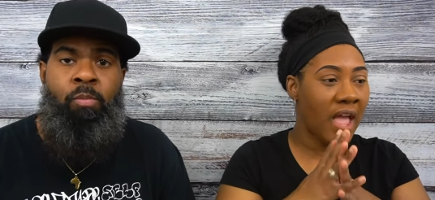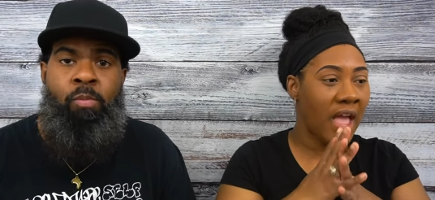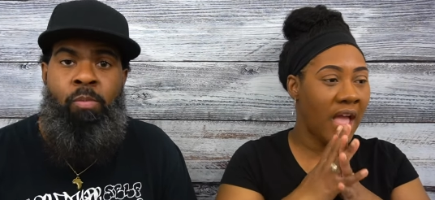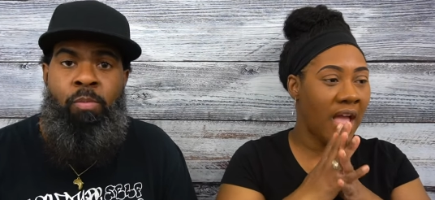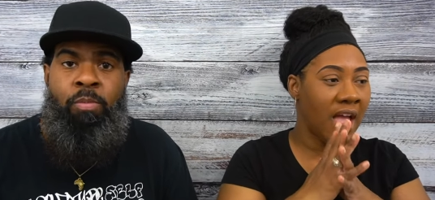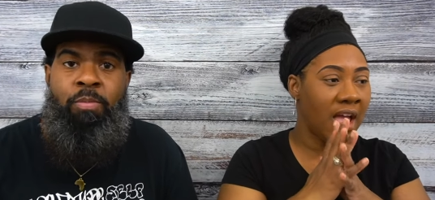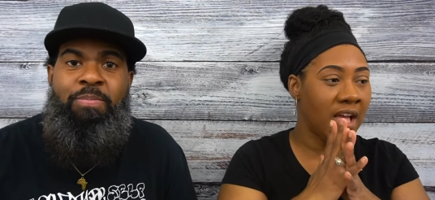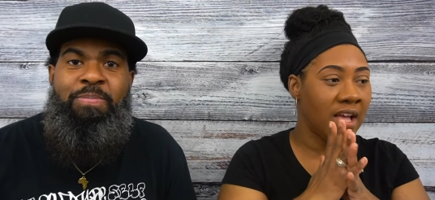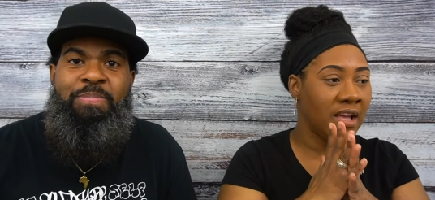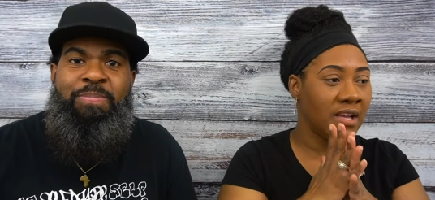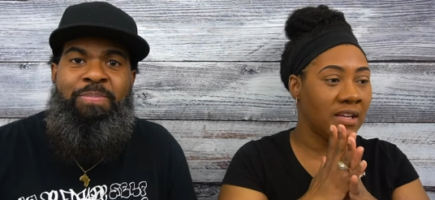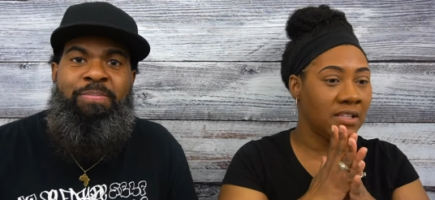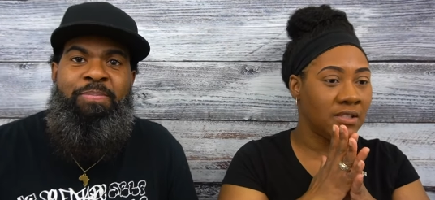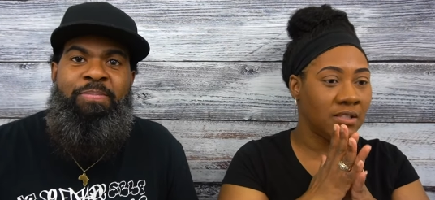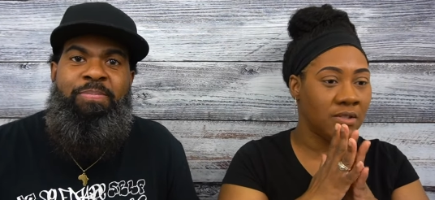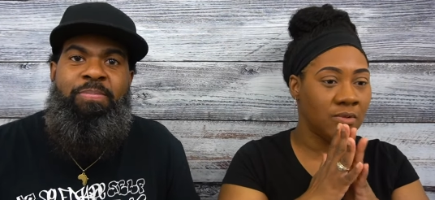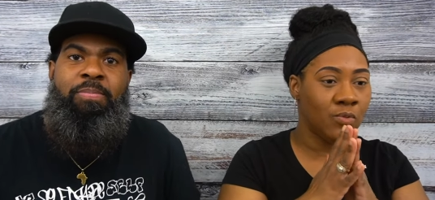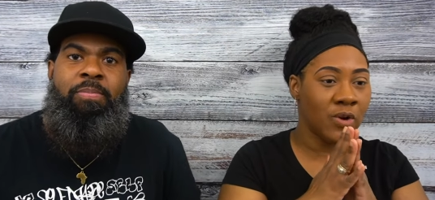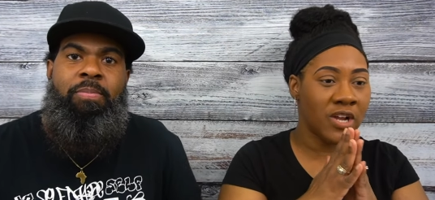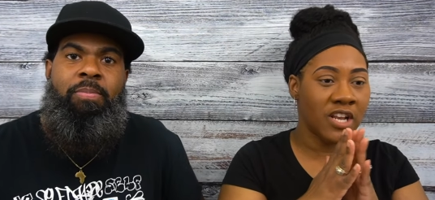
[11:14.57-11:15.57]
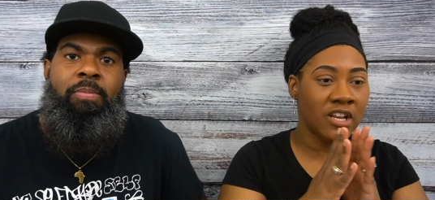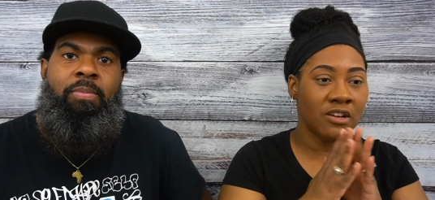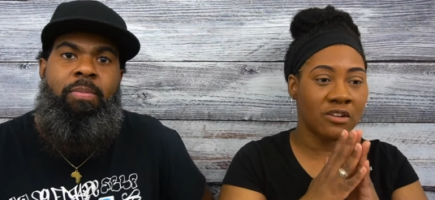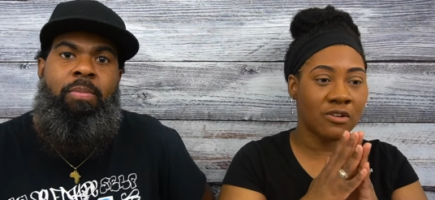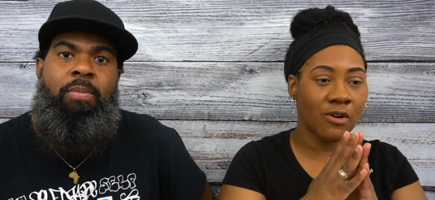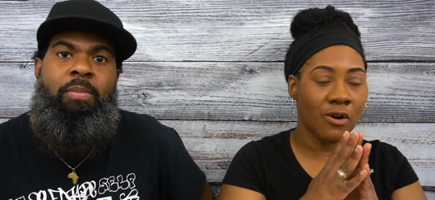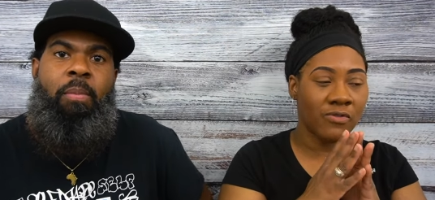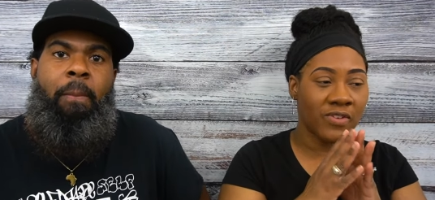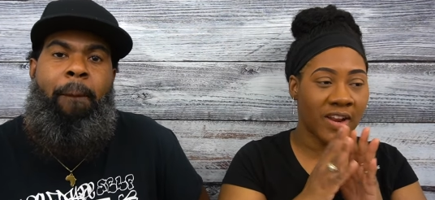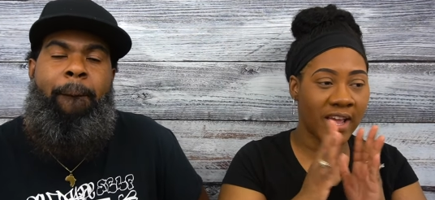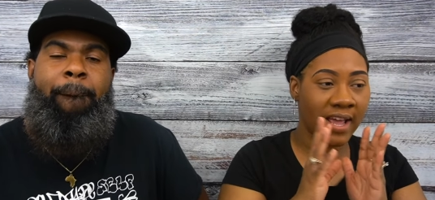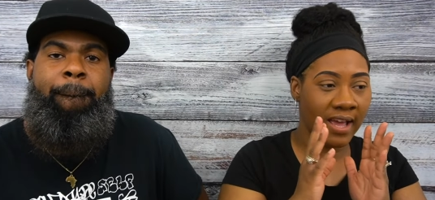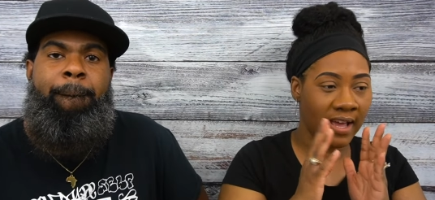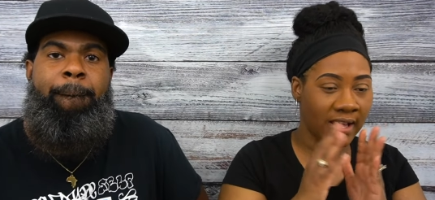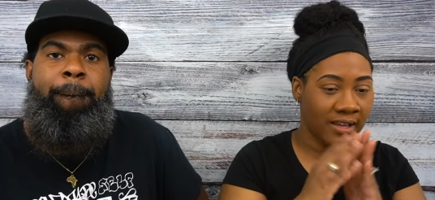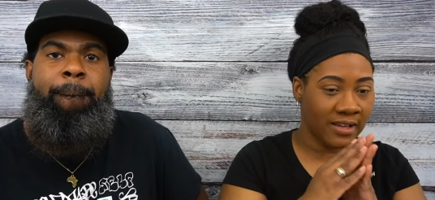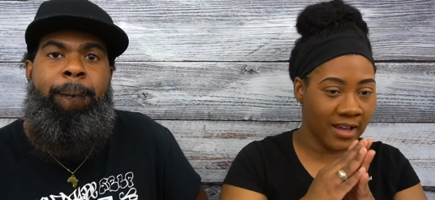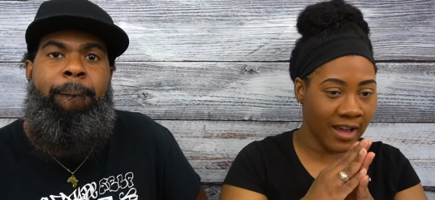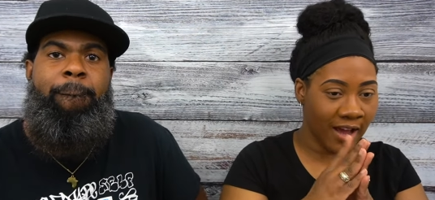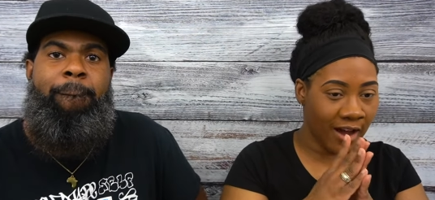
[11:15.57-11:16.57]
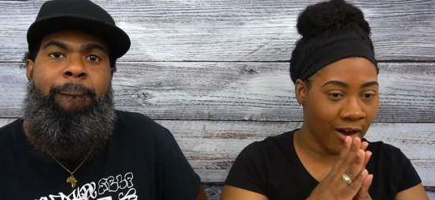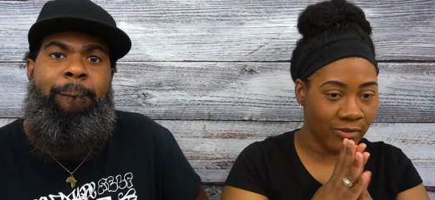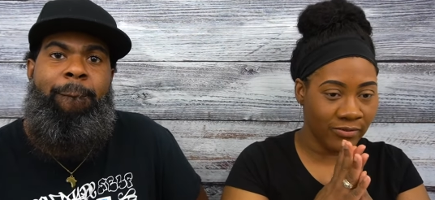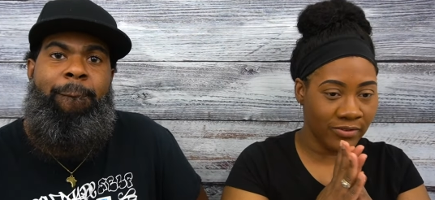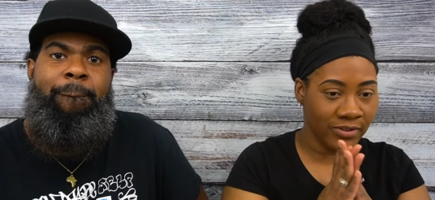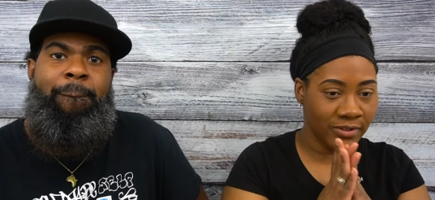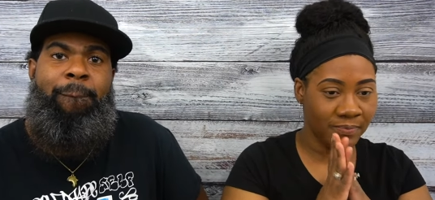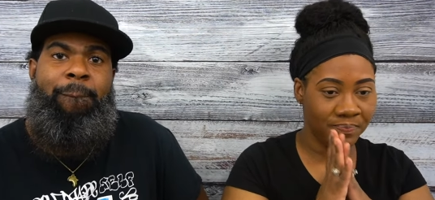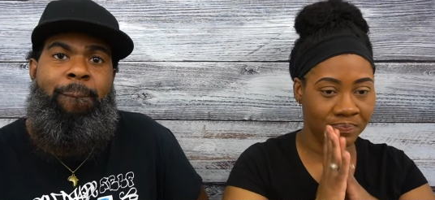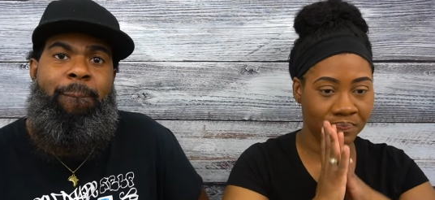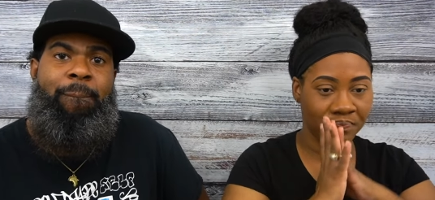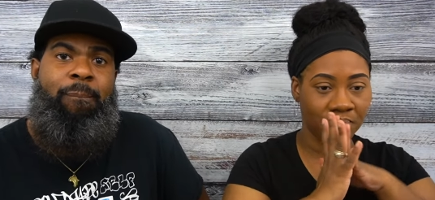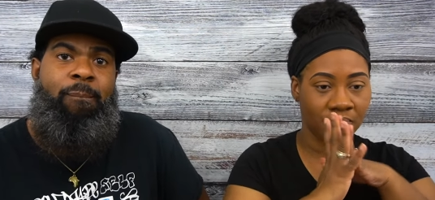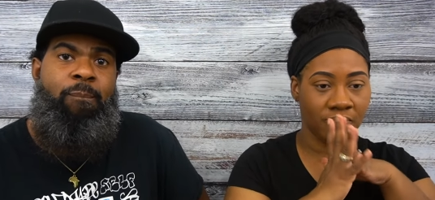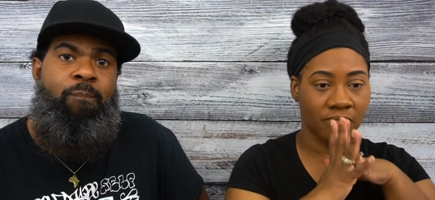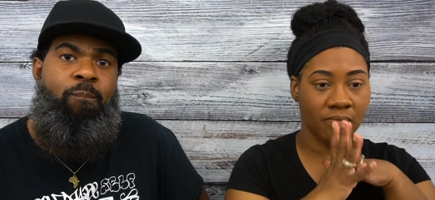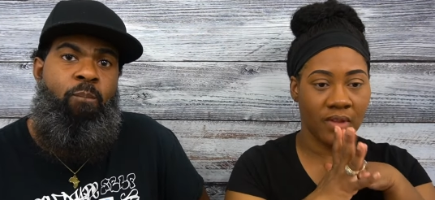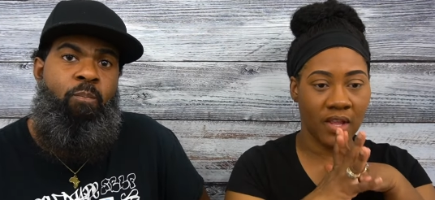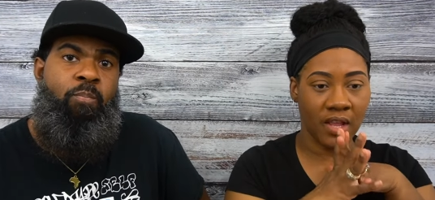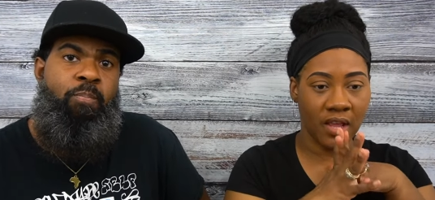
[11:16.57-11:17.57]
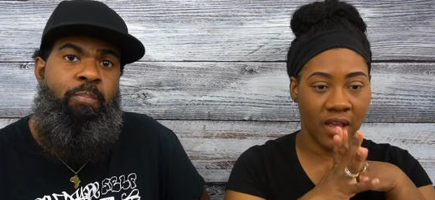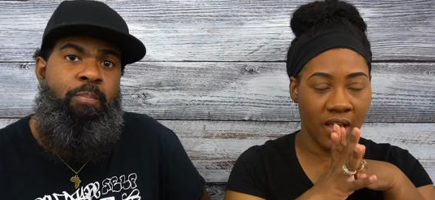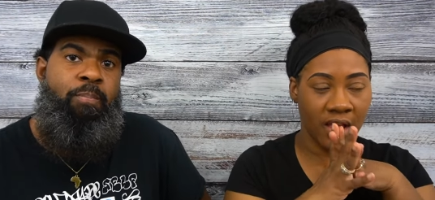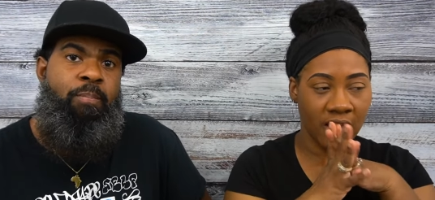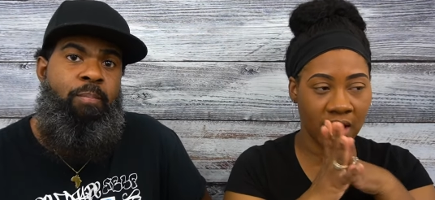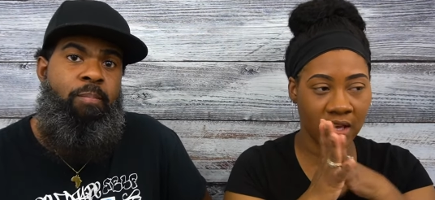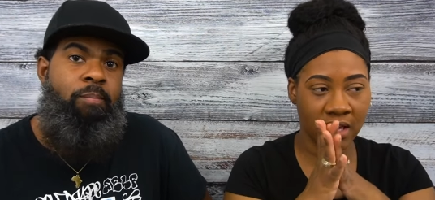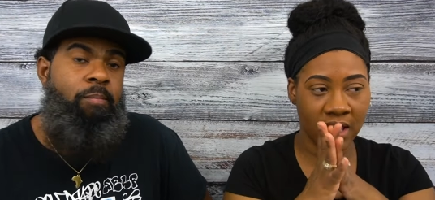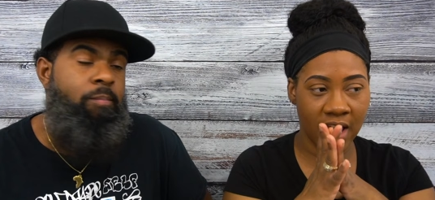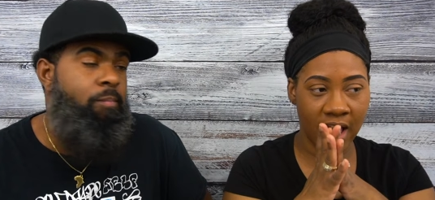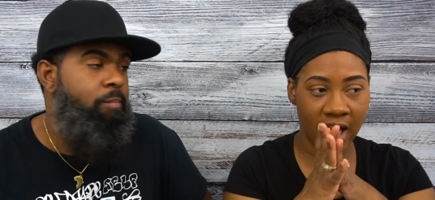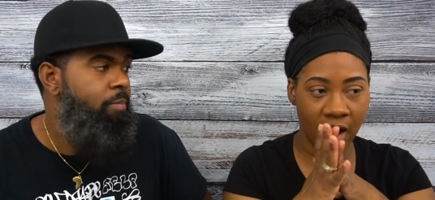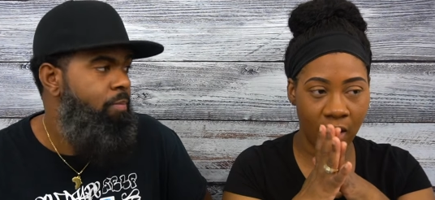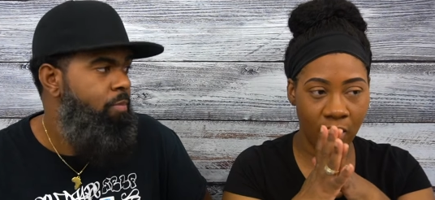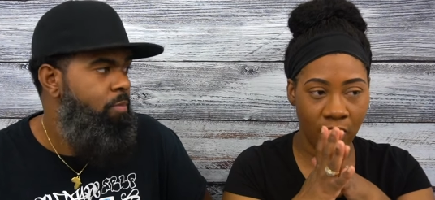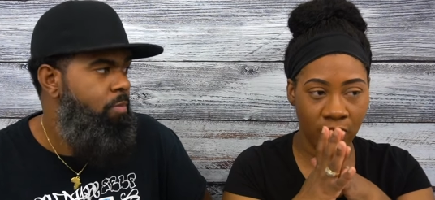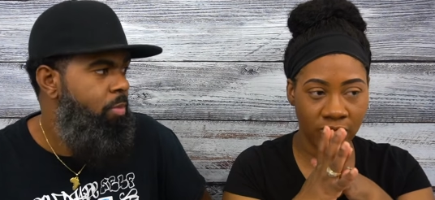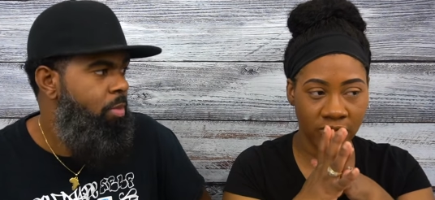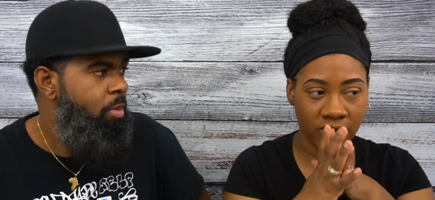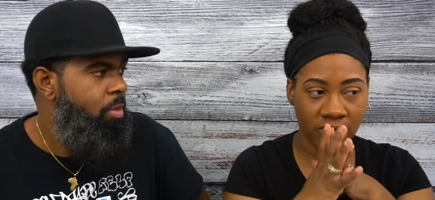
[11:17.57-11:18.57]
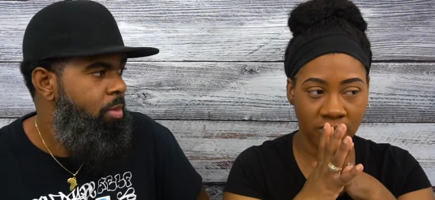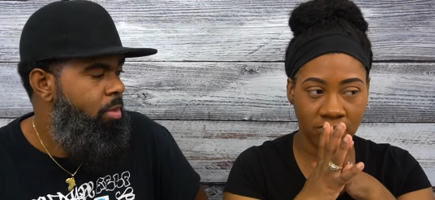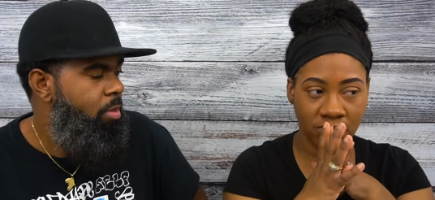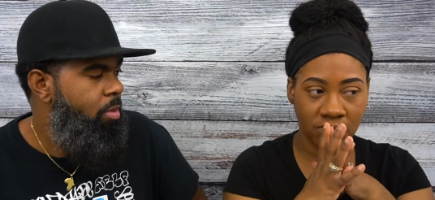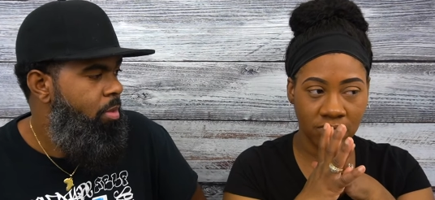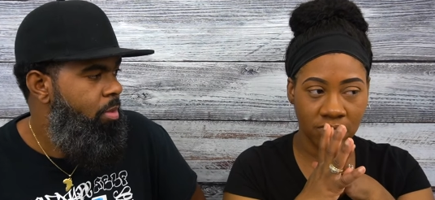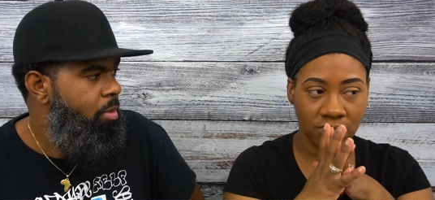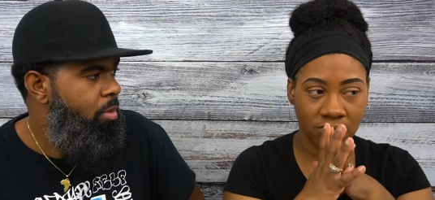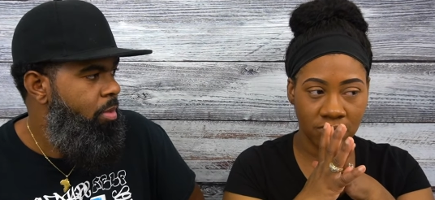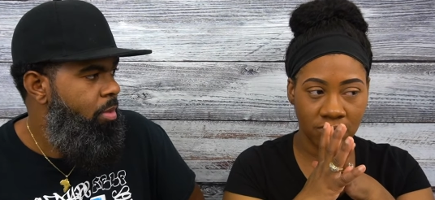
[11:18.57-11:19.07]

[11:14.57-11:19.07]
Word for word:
Speaker 1: And we look over there at Calvin, and Calvin